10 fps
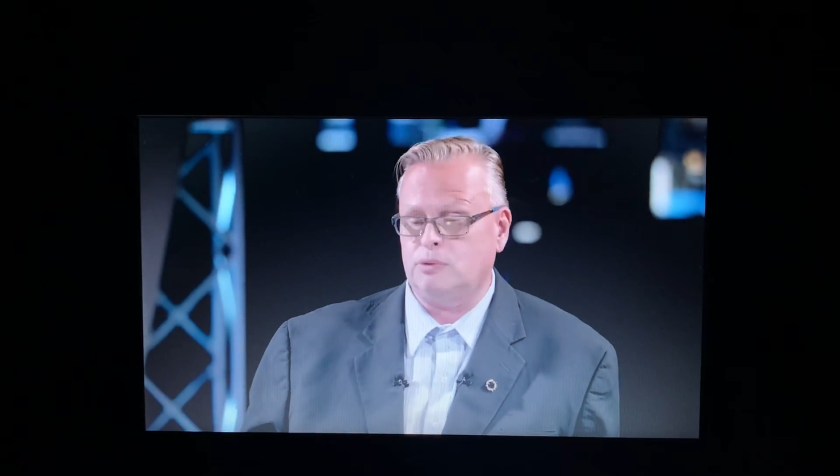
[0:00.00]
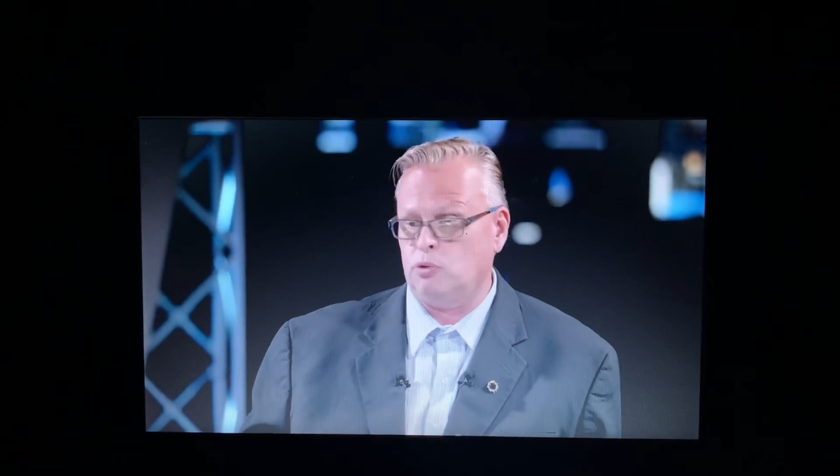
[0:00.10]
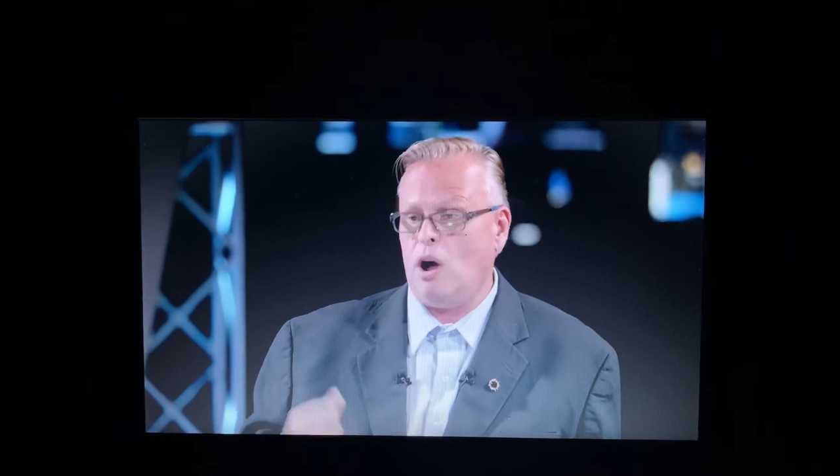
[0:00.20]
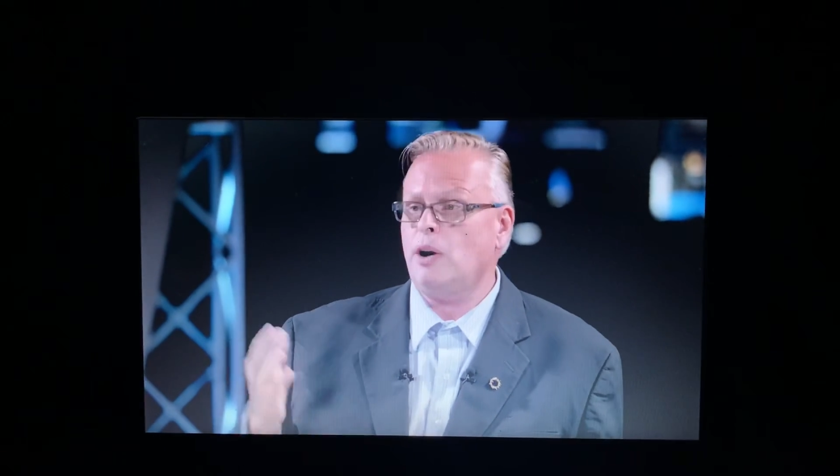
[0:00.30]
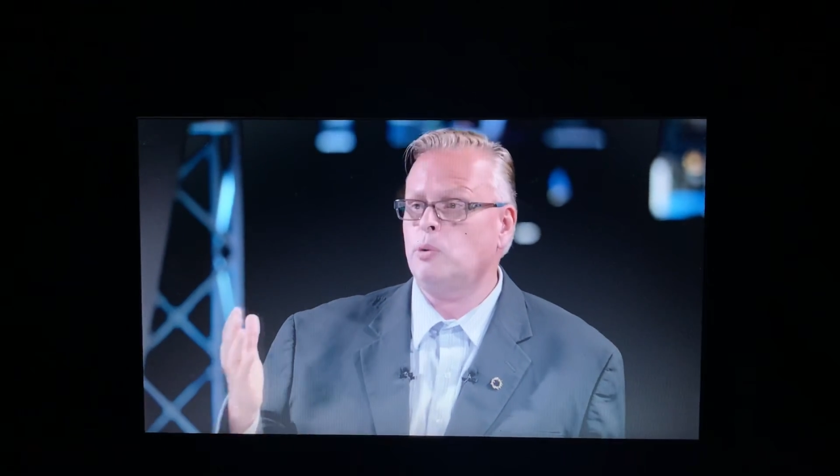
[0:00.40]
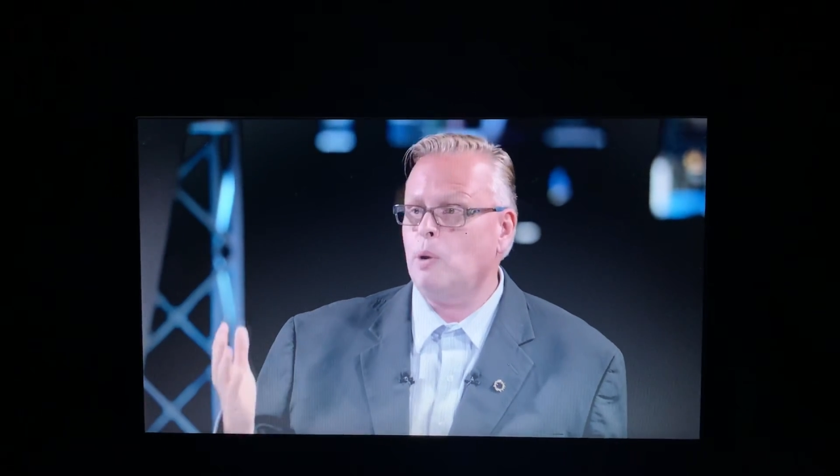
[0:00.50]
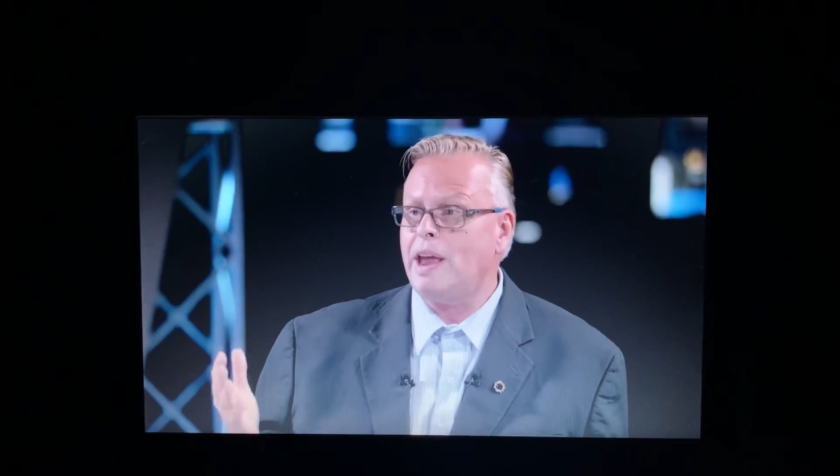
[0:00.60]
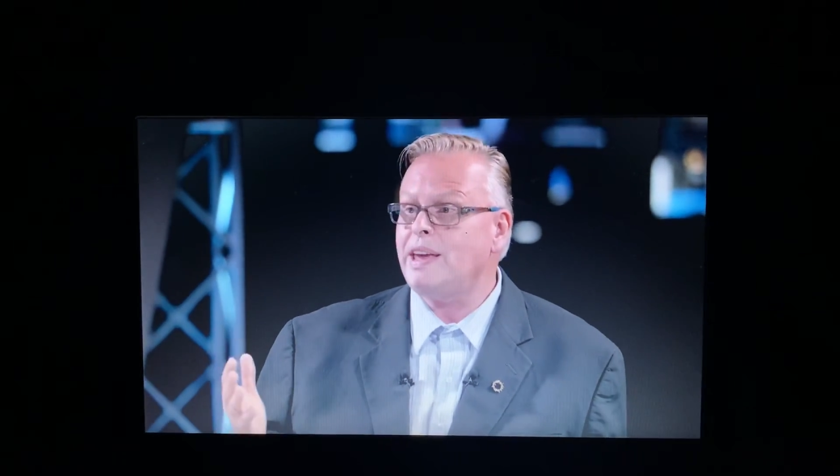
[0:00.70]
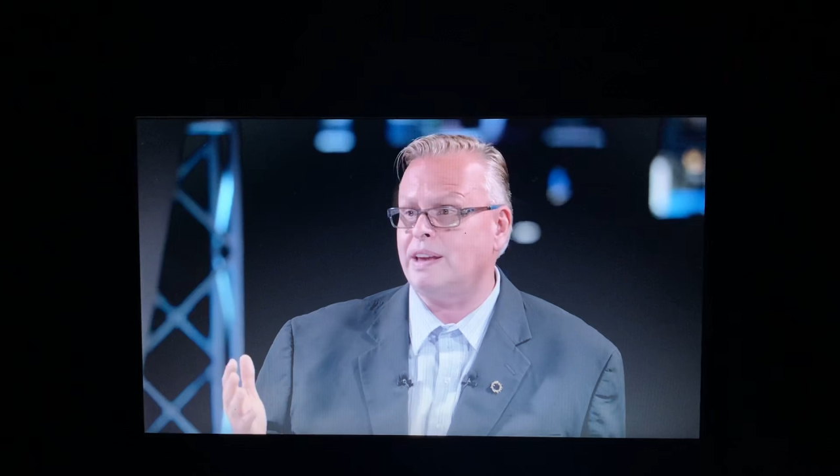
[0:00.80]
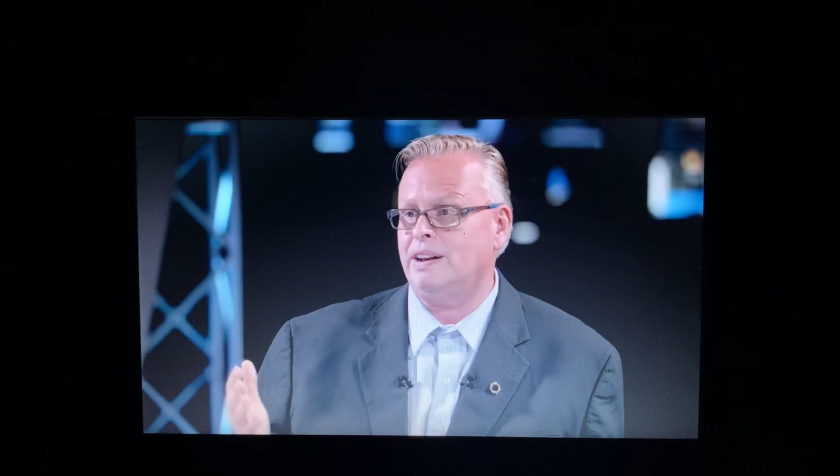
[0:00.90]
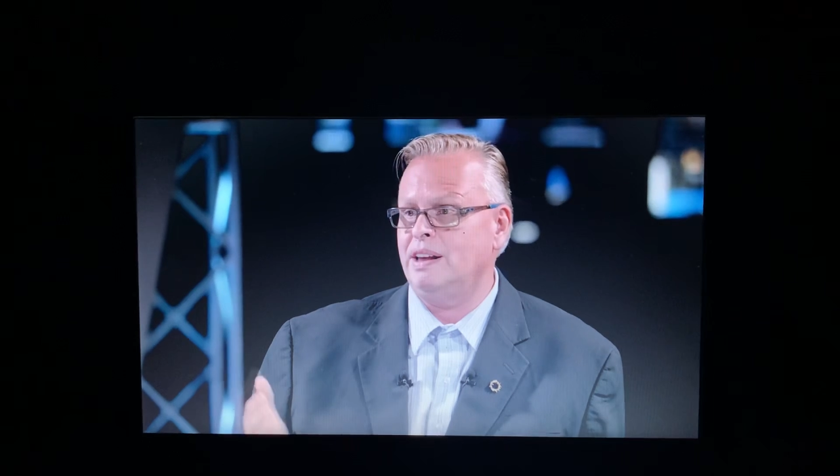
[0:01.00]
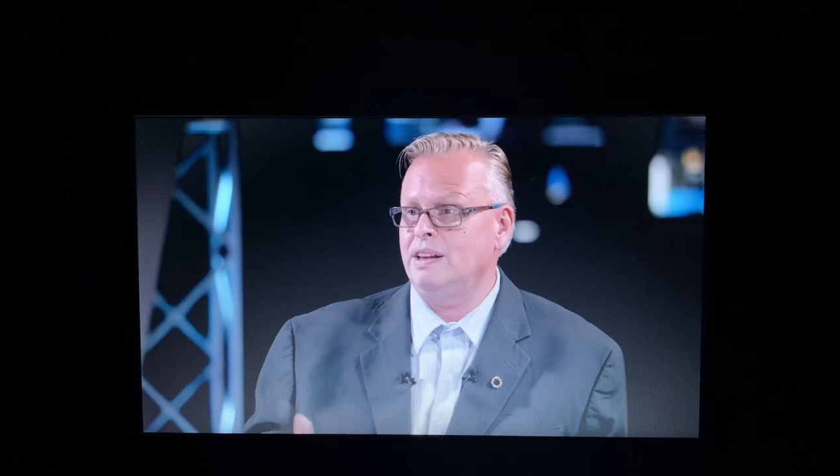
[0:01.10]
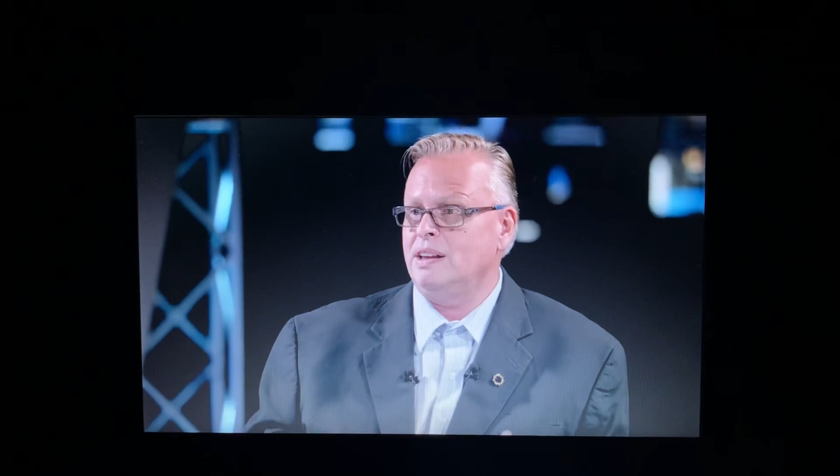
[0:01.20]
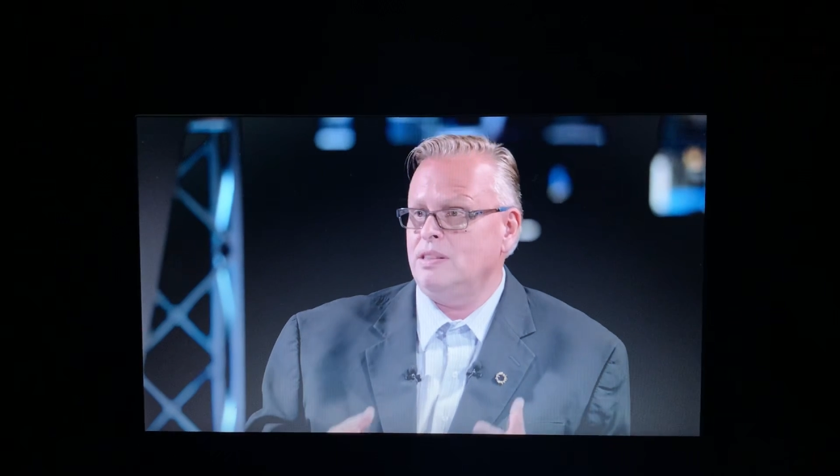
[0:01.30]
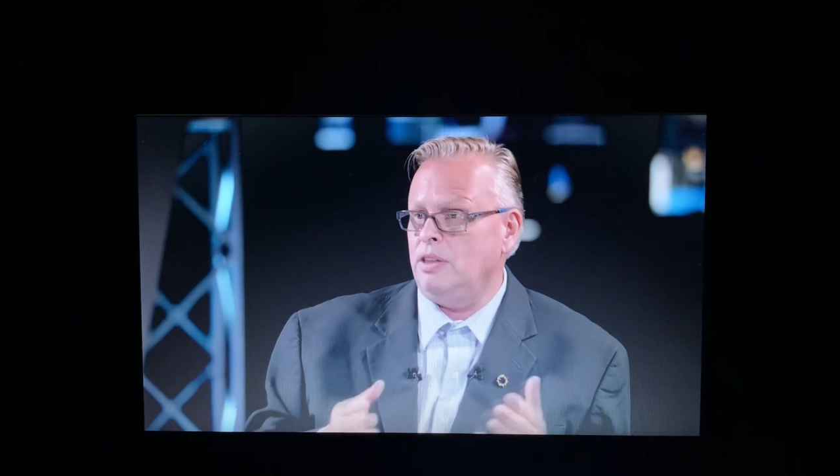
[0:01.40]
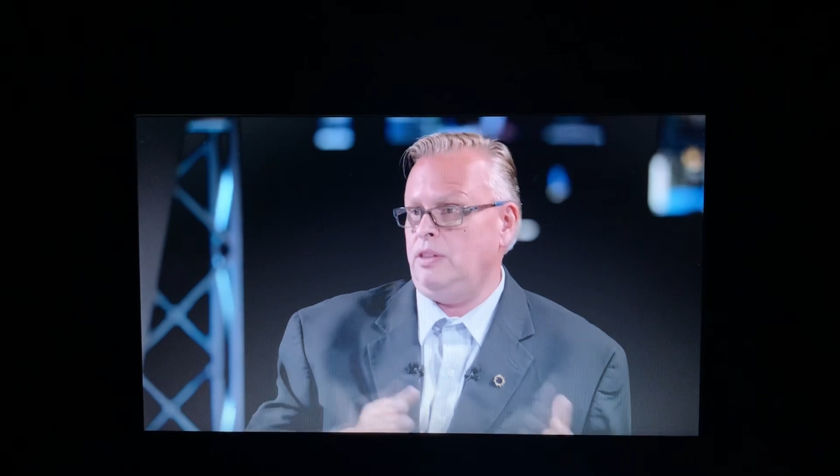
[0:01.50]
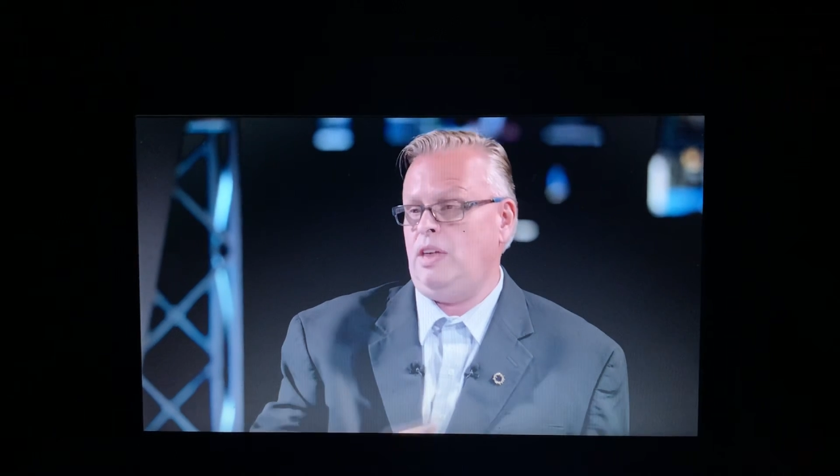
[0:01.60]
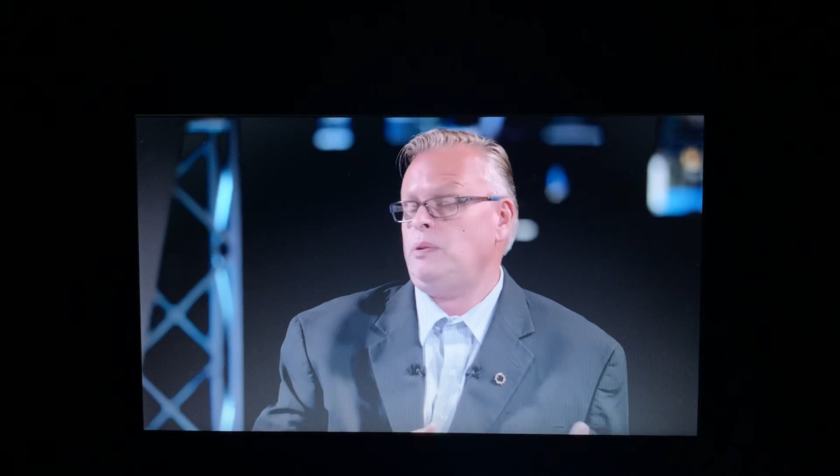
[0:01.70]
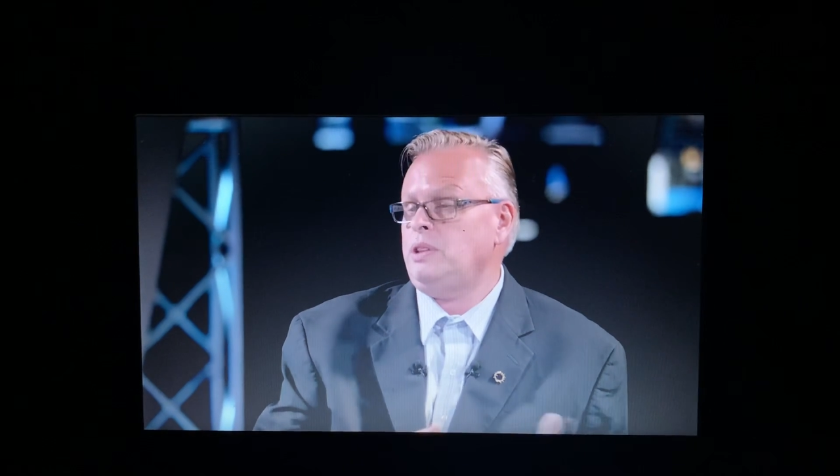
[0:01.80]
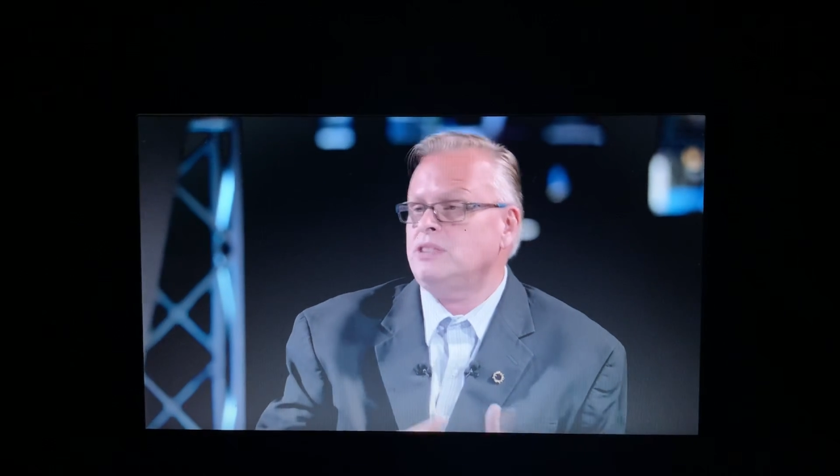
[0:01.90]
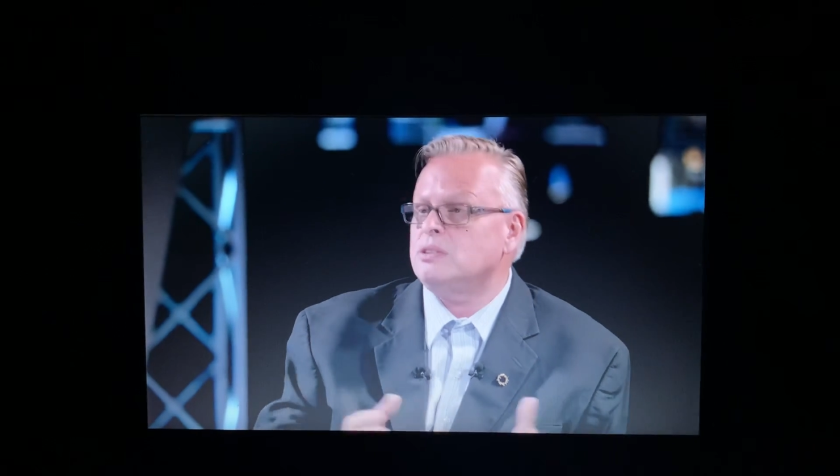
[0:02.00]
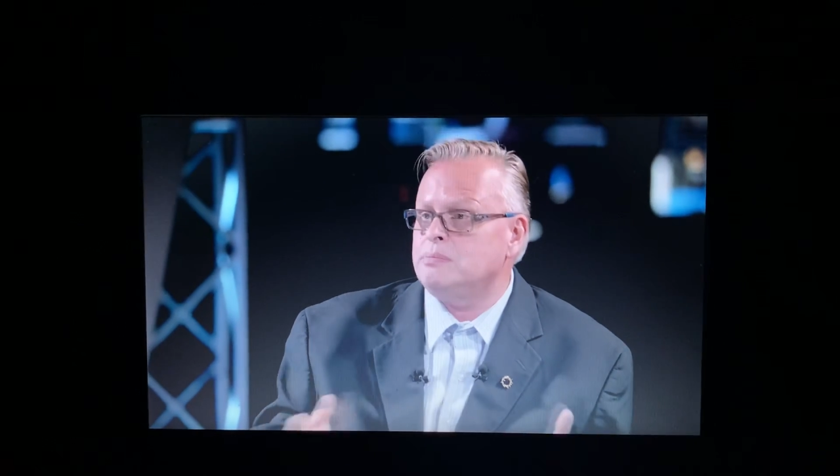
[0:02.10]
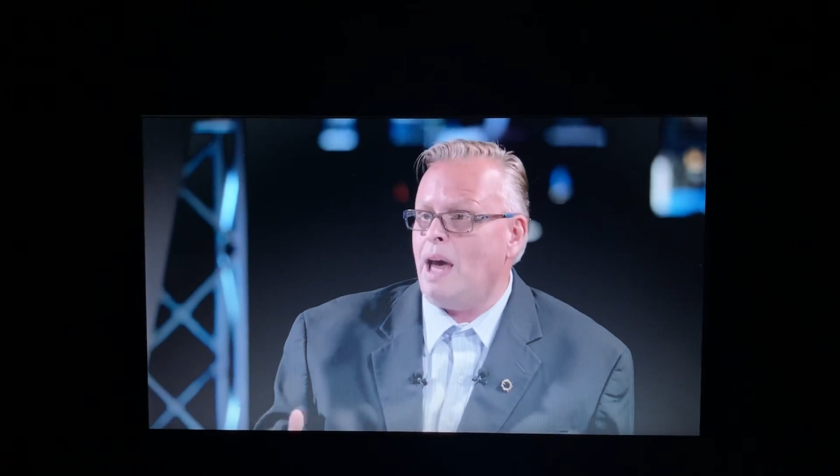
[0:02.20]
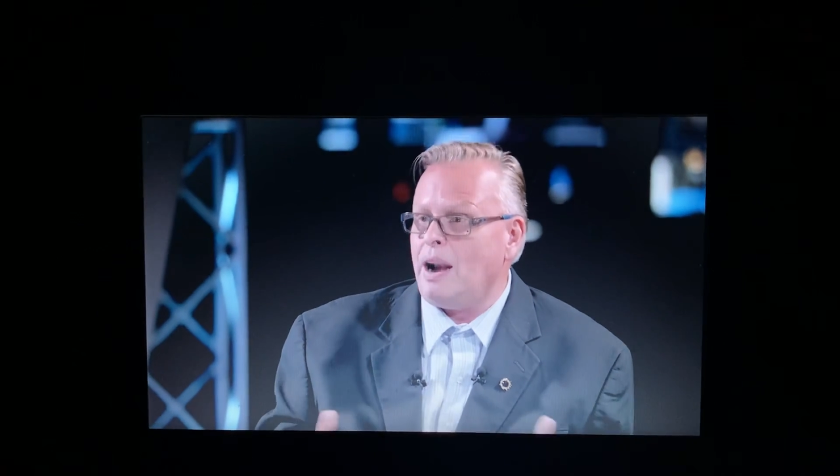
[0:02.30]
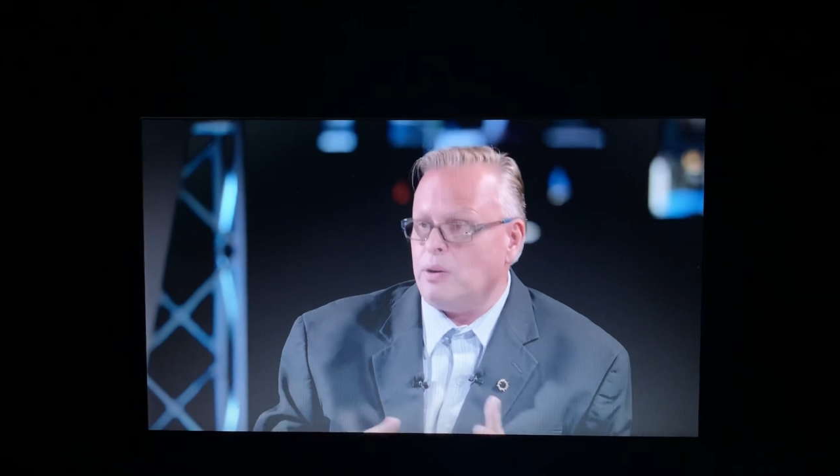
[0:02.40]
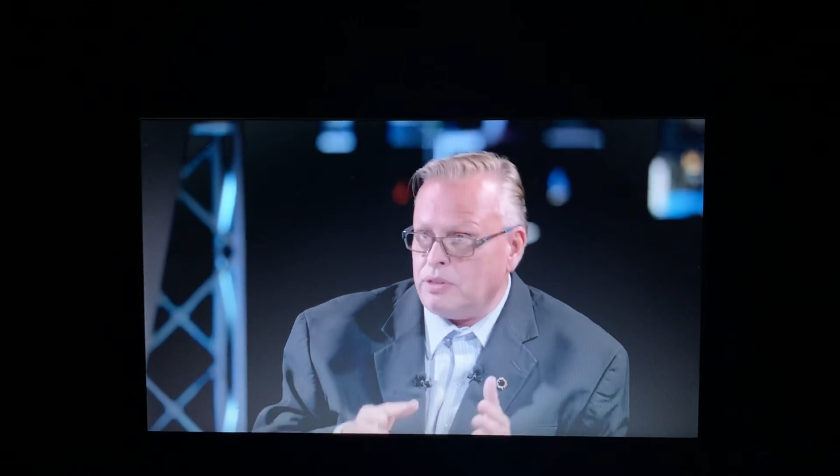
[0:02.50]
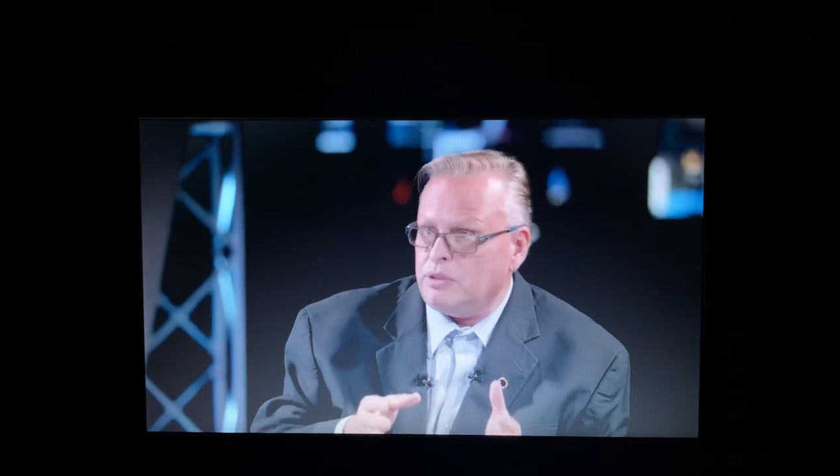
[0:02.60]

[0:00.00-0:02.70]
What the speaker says: Ronald Reagan, that doesn't matter.